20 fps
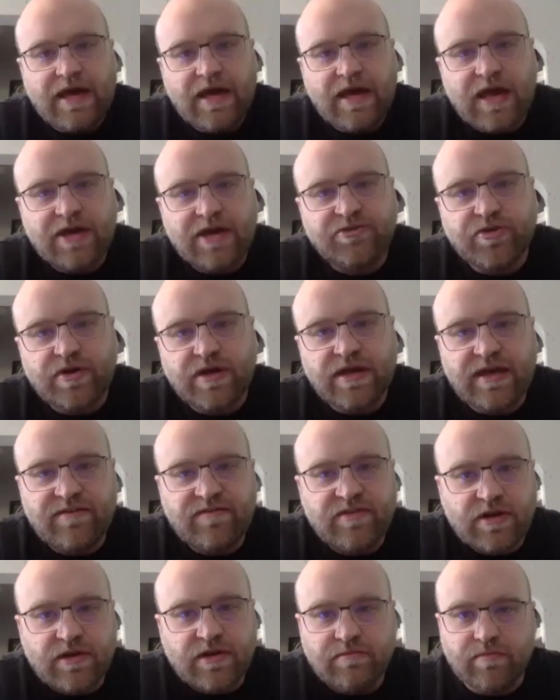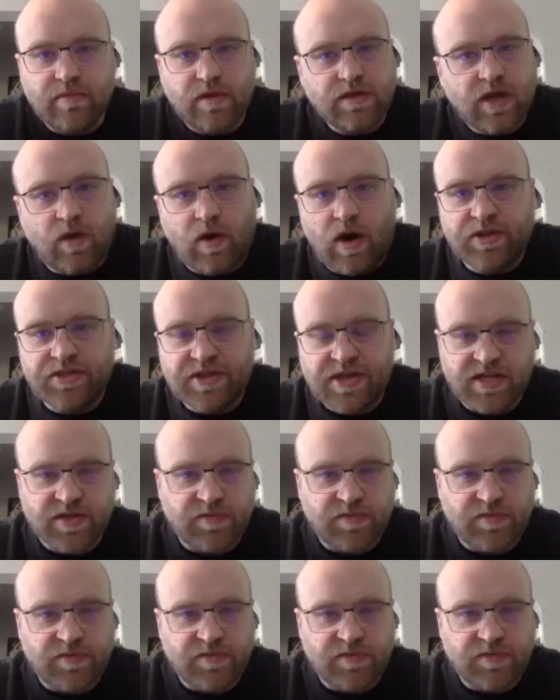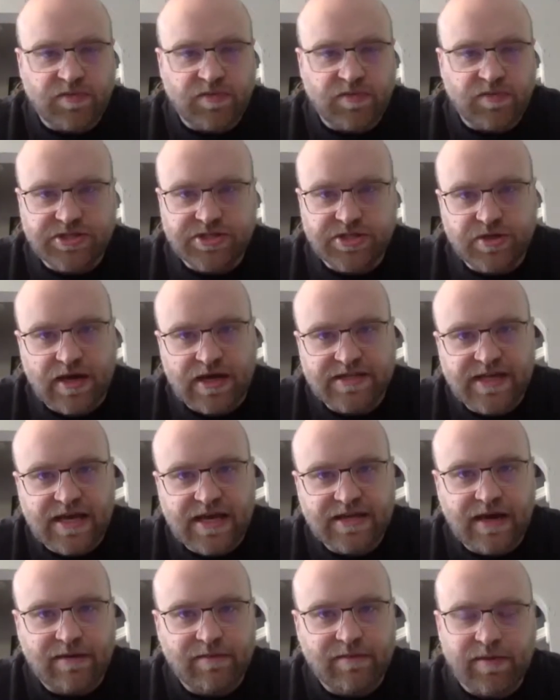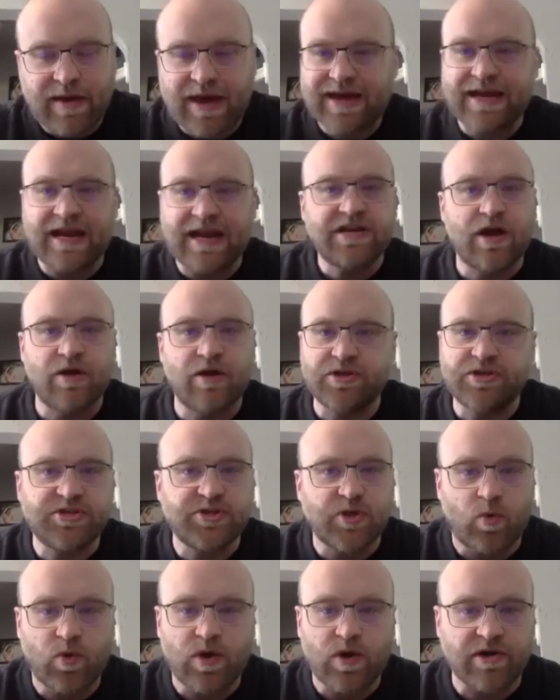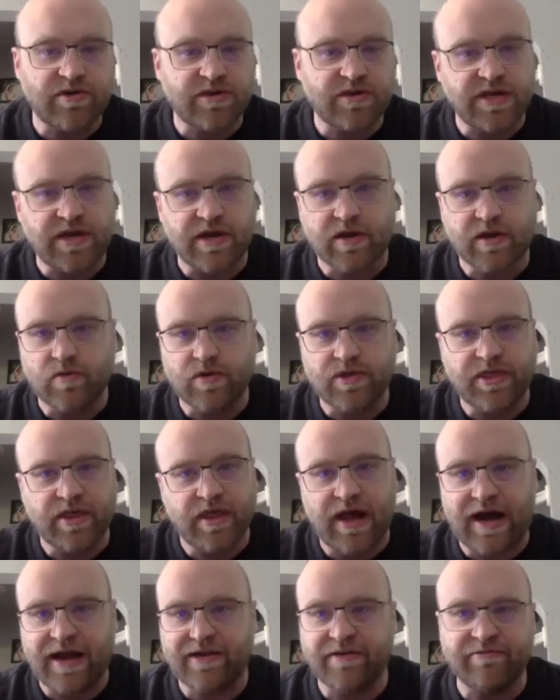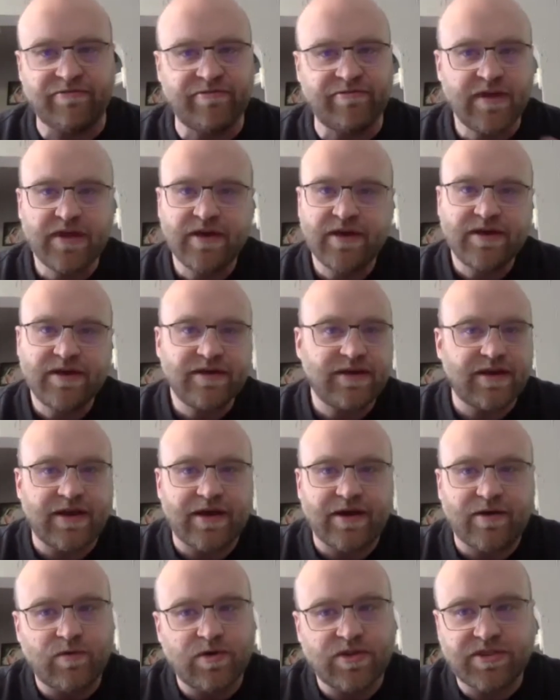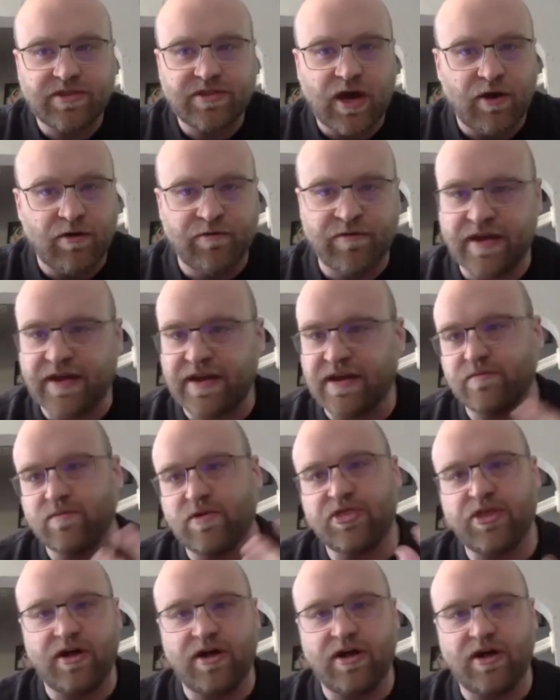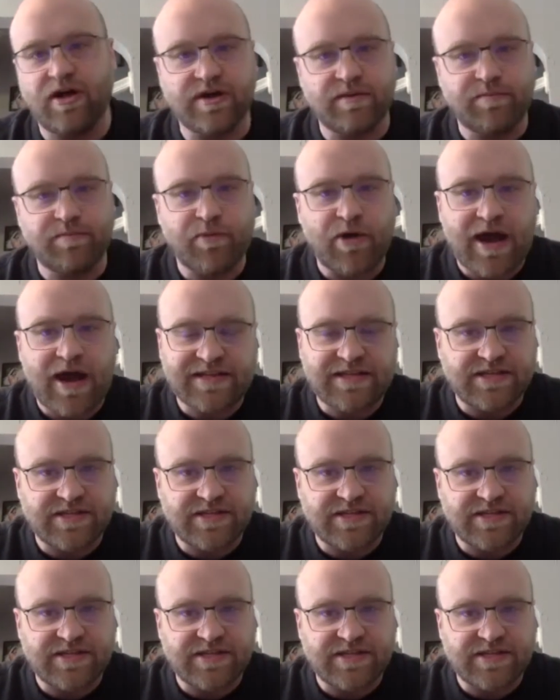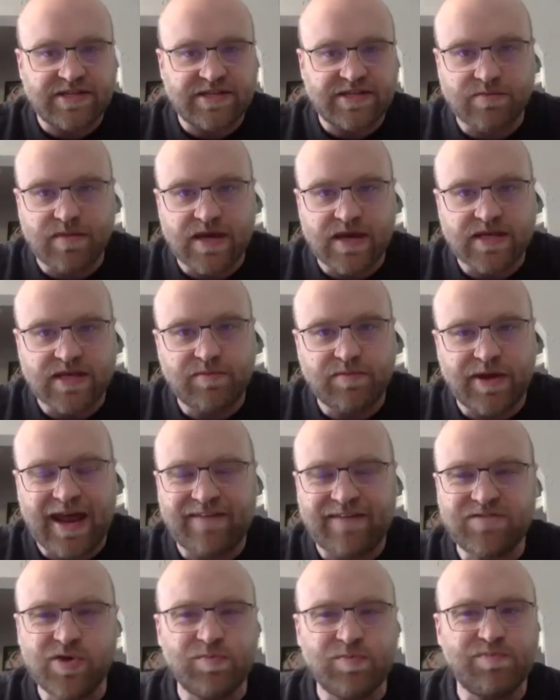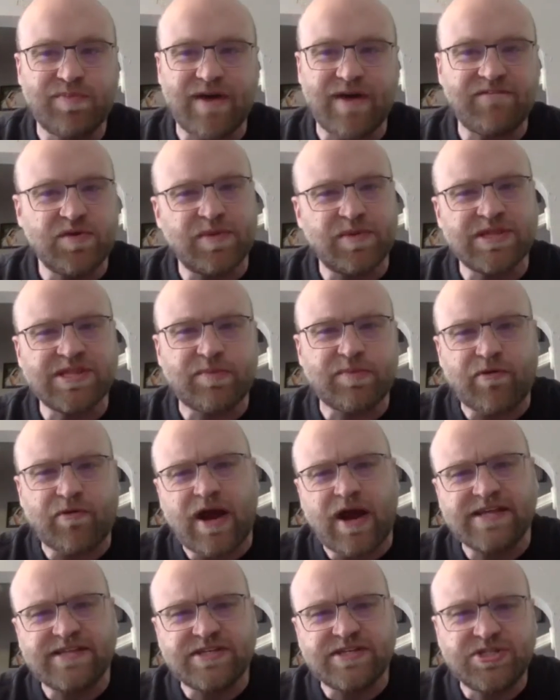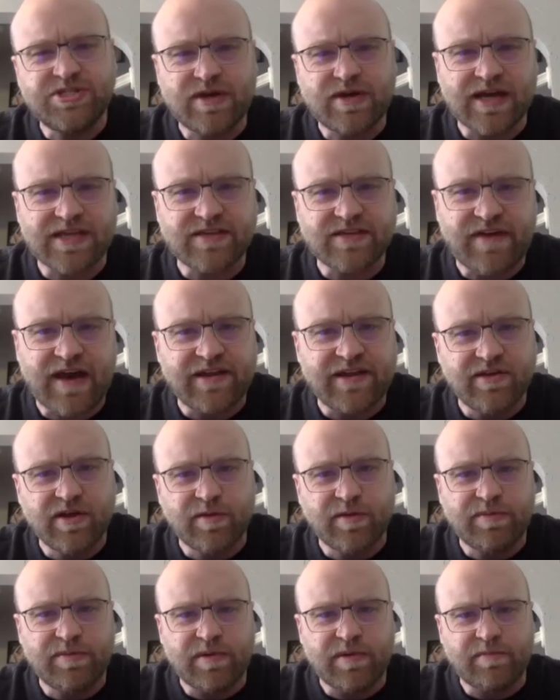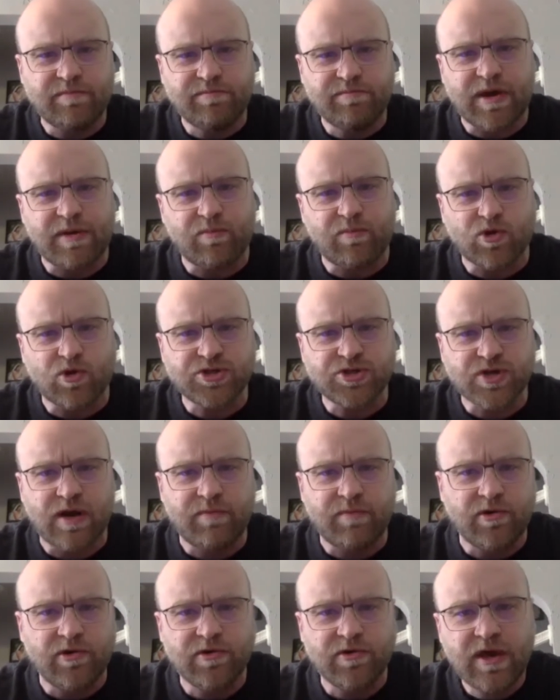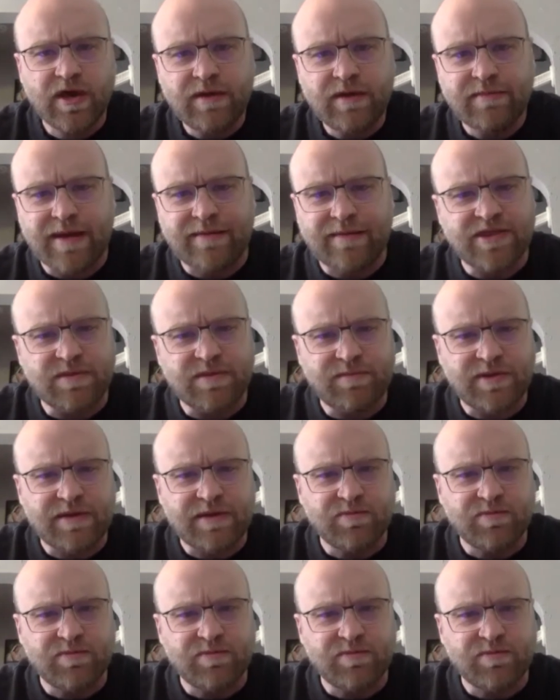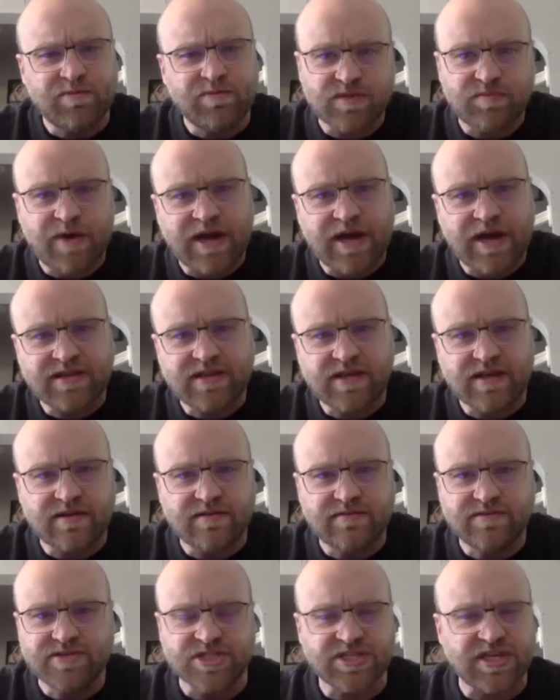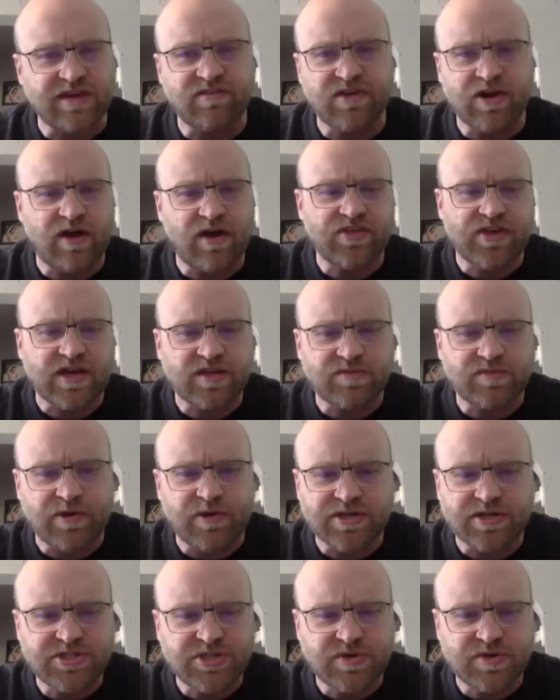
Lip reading: Adrian, given, you know, all the experience that you guys had coming back, and I know this is a weird year with a lot of, you know, with COVID and with all the practice that you guys missed, but have you been surprised that you guys have had a little bit more trouble maybe than people would have expected, just given all the experience you